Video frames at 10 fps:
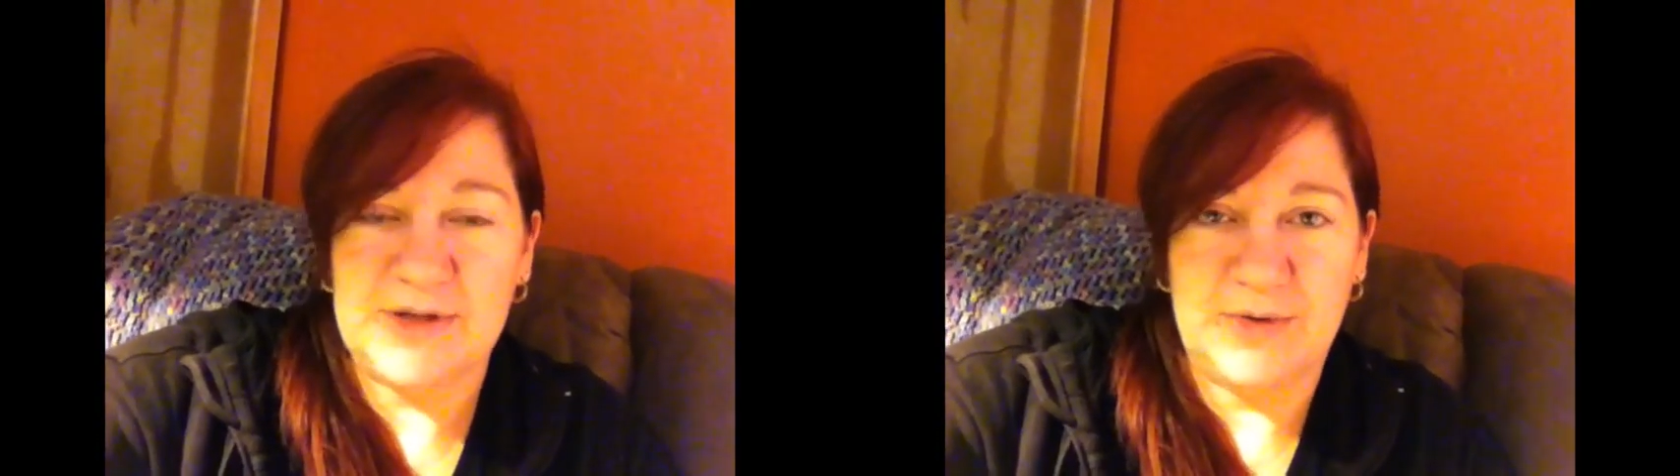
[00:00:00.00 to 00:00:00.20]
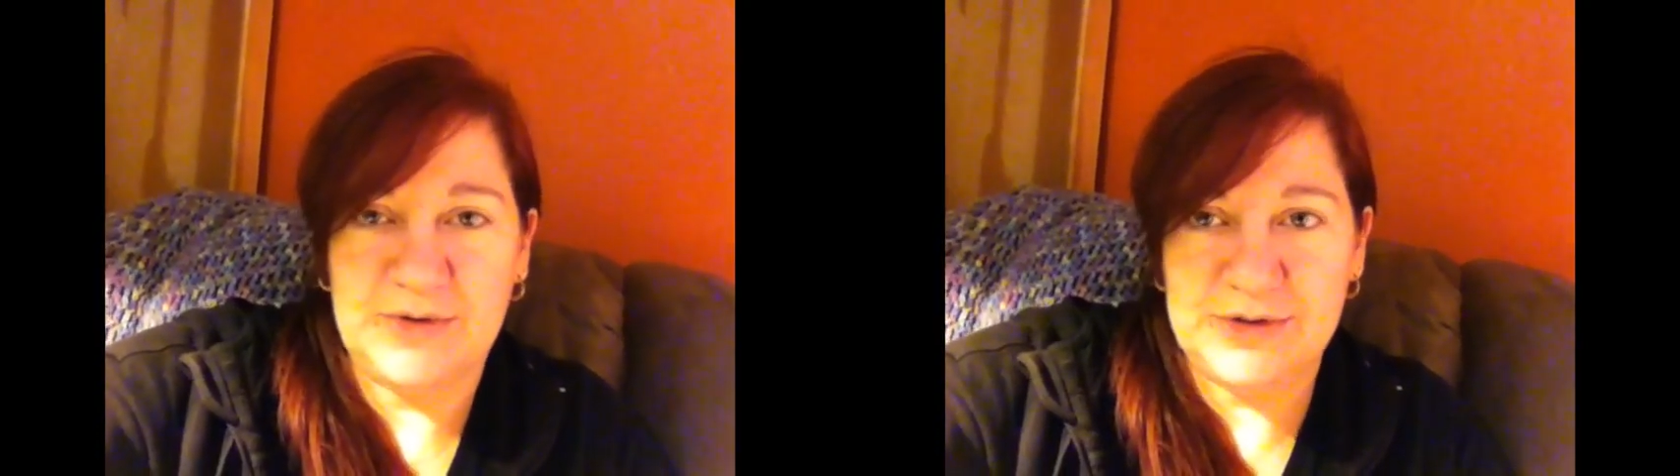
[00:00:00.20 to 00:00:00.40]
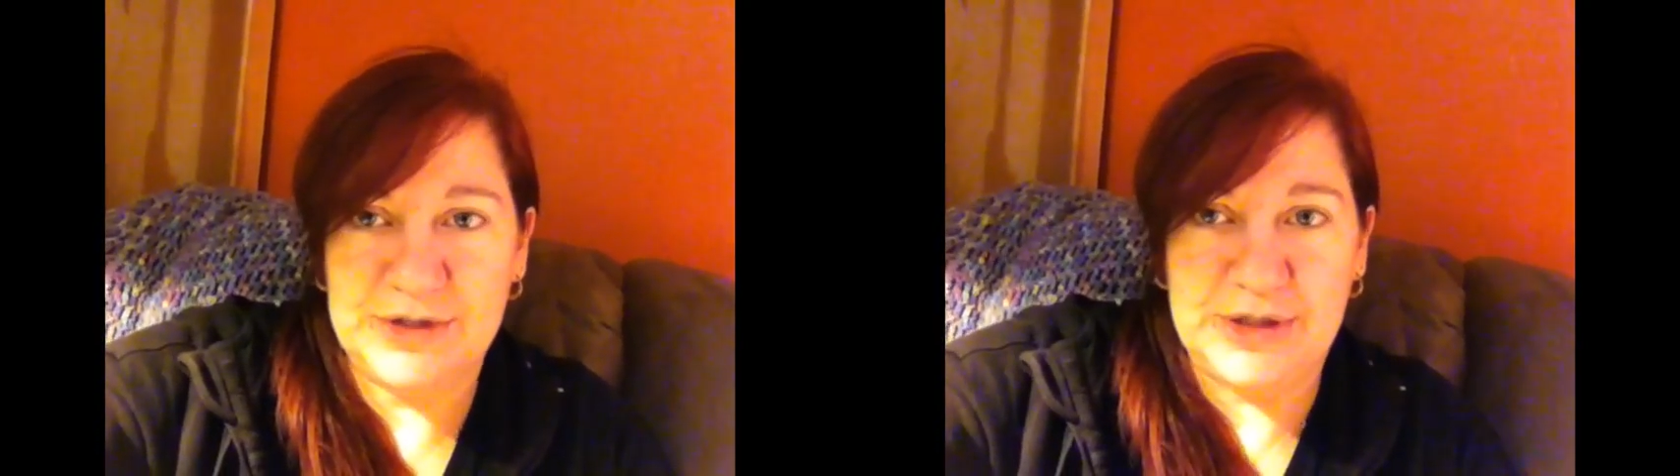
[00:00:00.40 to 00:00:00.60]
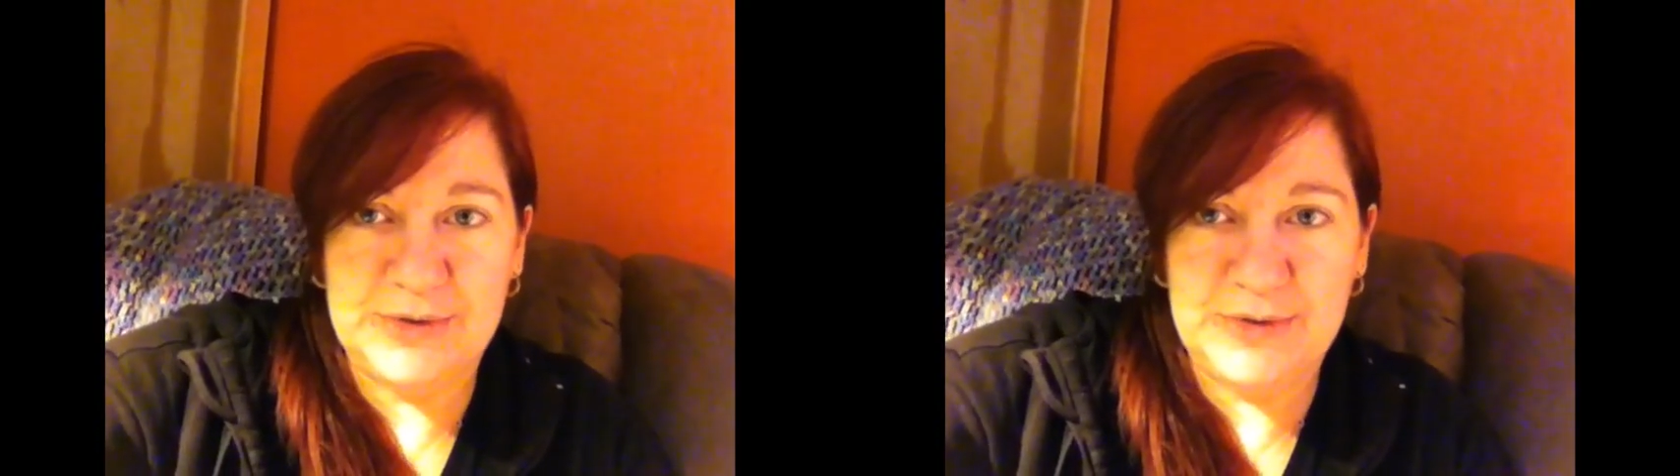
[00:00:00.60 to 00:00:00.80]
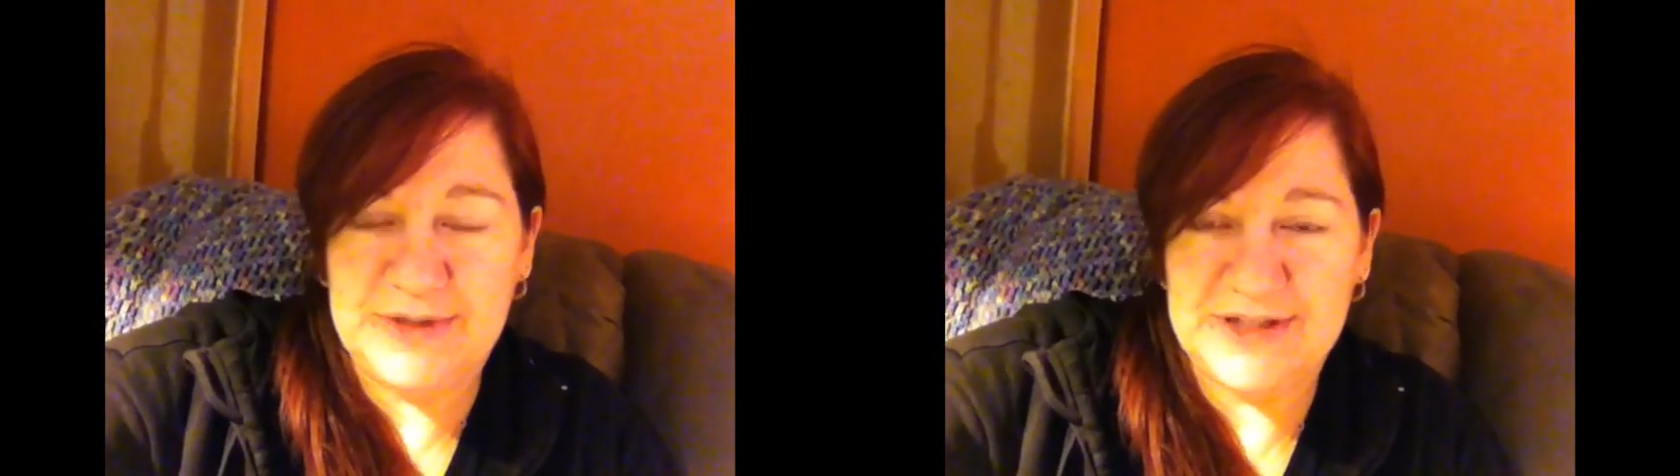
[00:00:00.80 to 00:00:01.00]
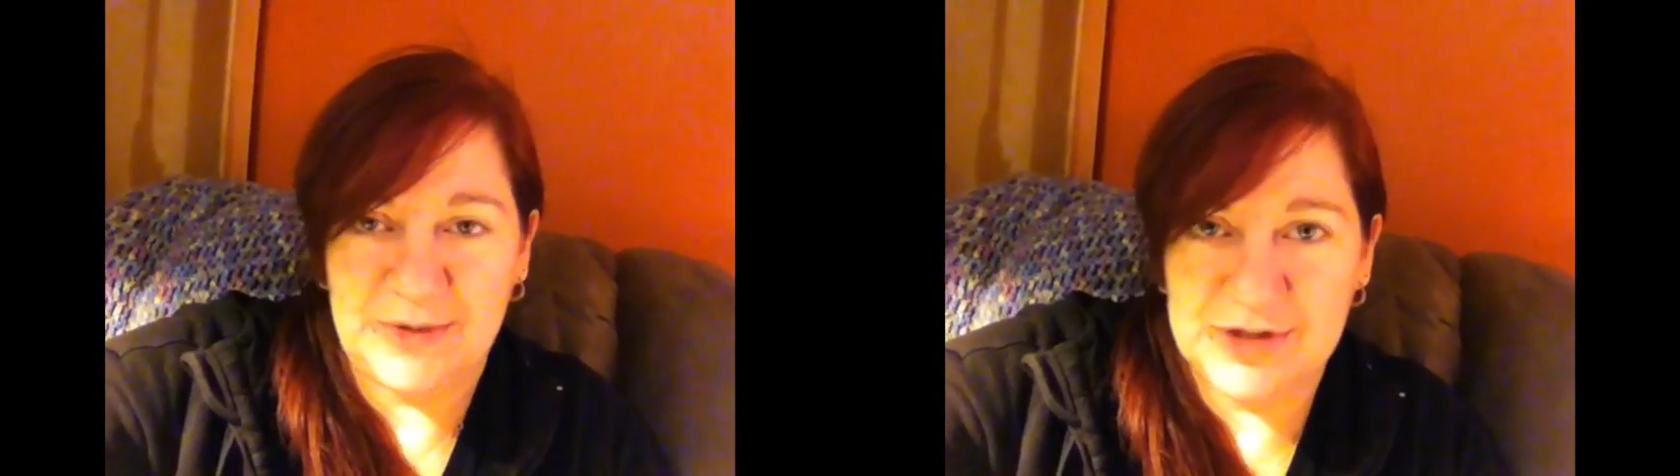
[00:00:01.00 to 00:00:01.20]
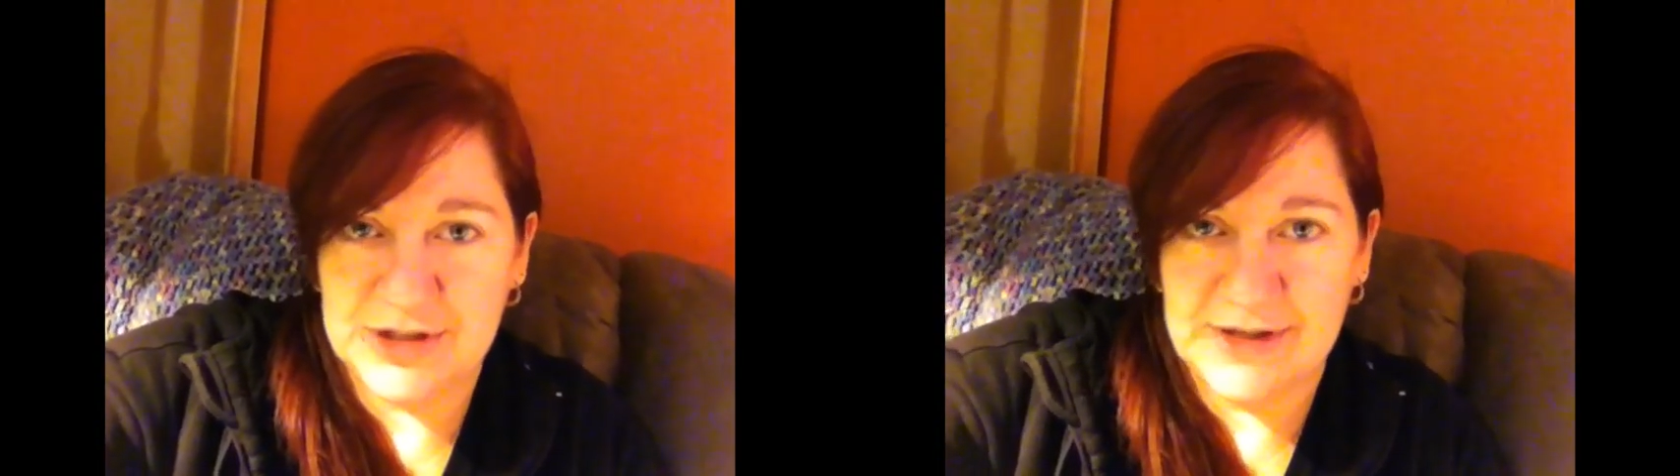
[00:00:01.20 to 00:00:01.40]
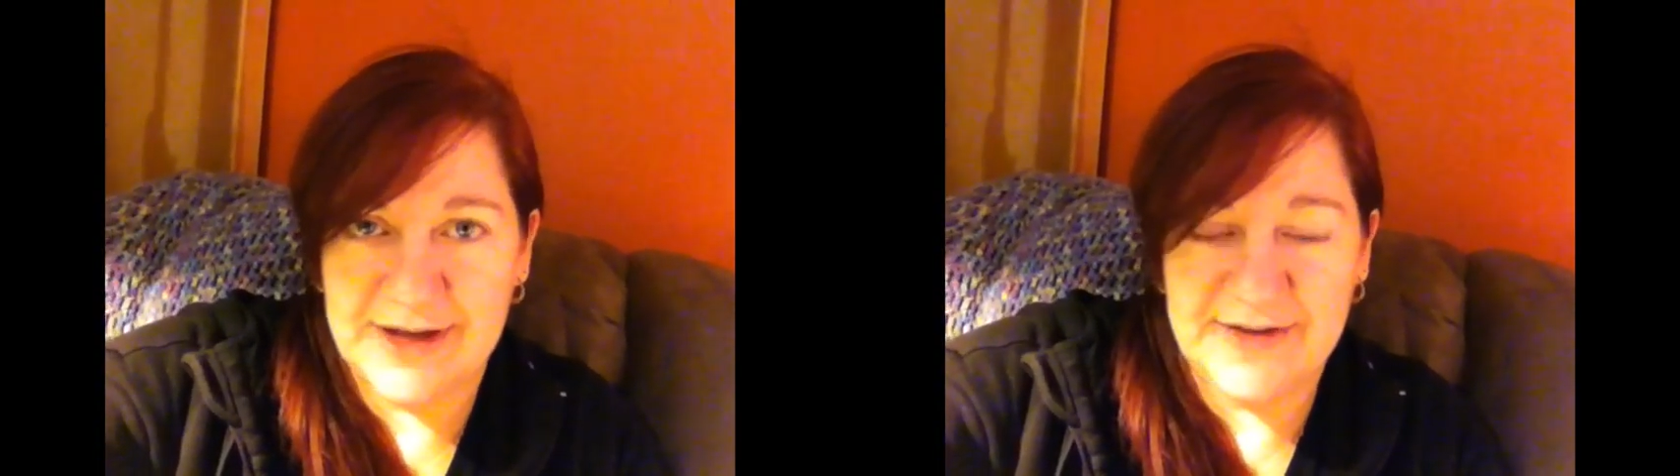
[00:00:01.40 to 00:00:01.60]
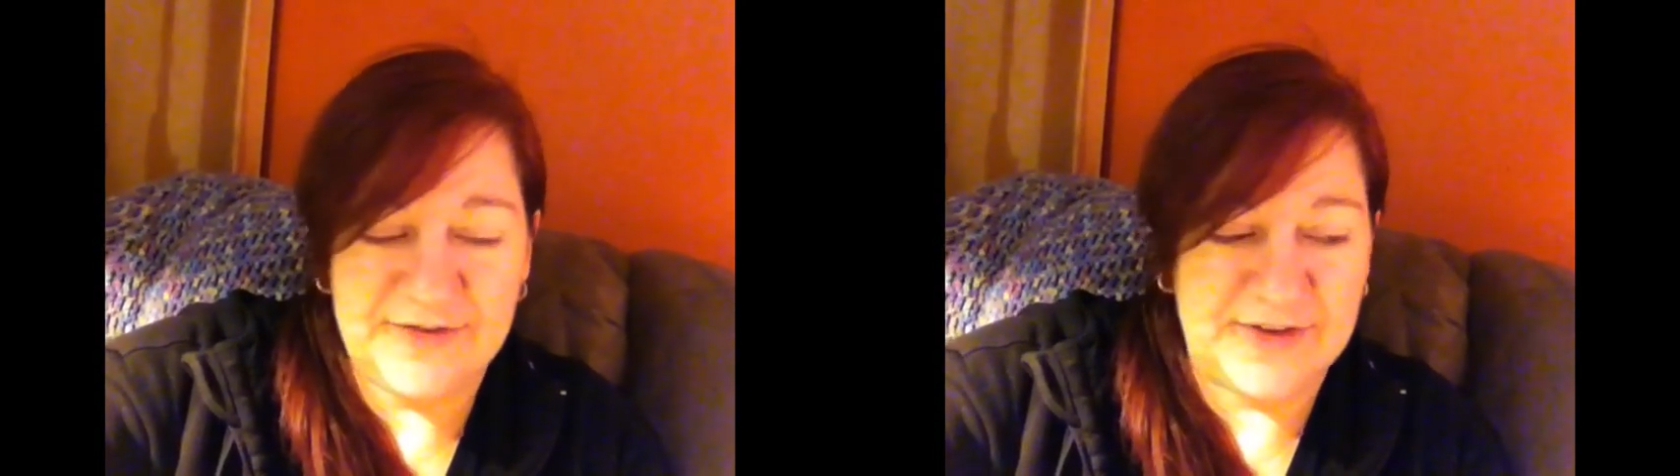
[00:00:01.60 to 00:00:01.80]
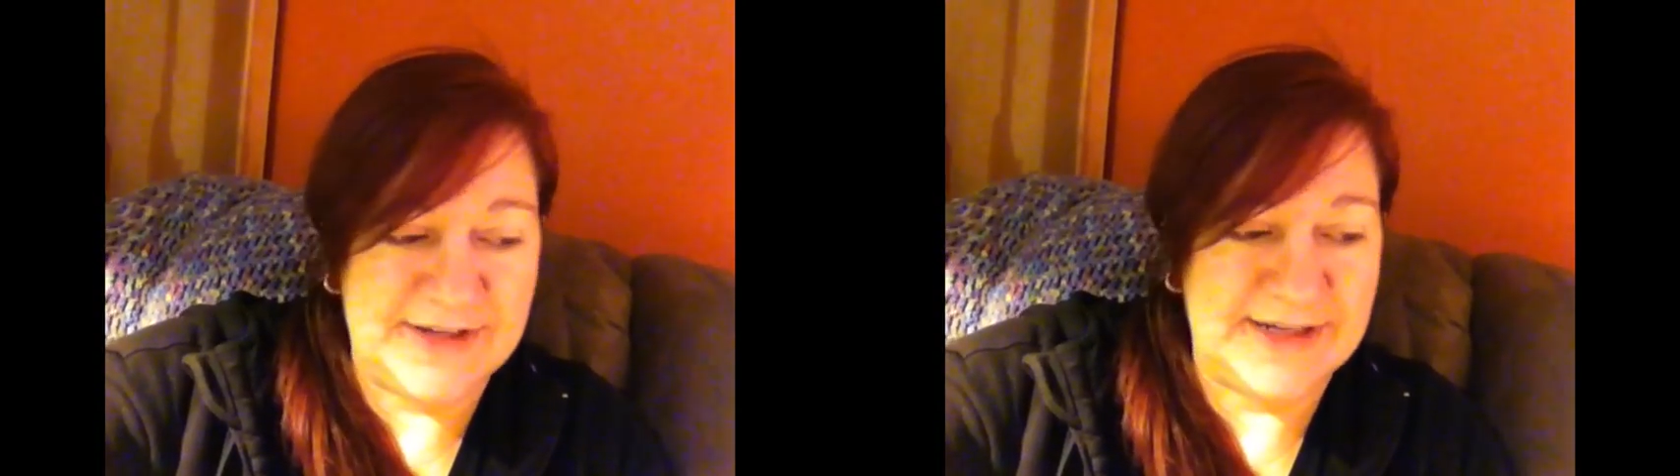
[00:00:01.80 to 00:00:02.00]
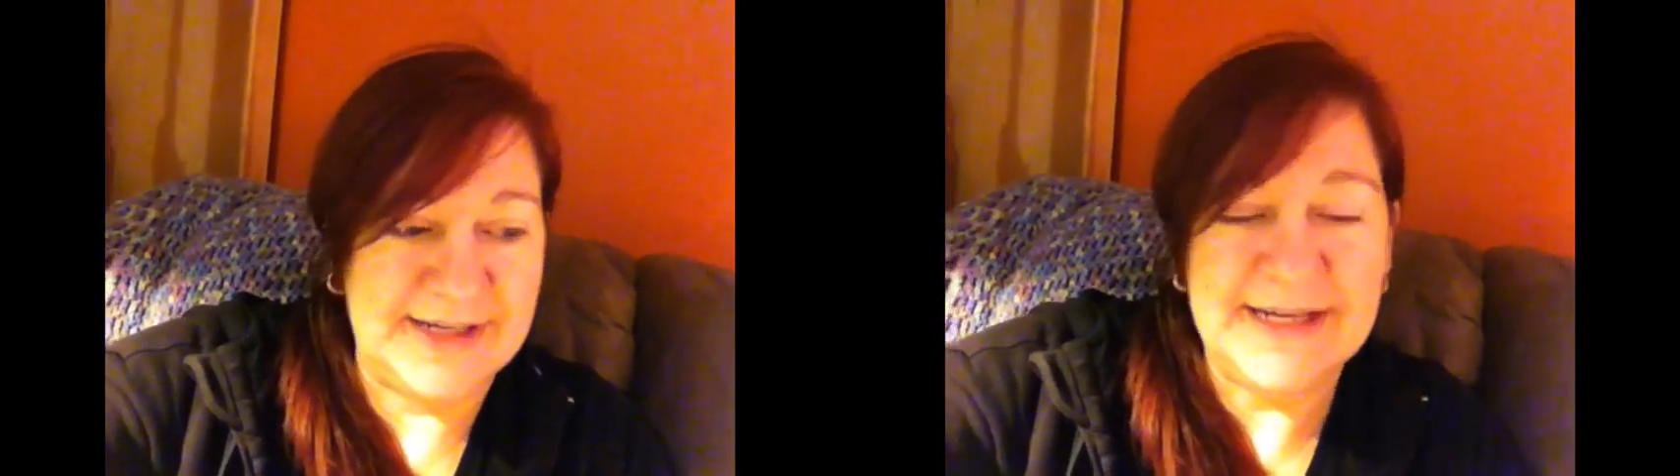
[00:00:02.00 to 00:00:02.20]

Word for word: whole new social life and,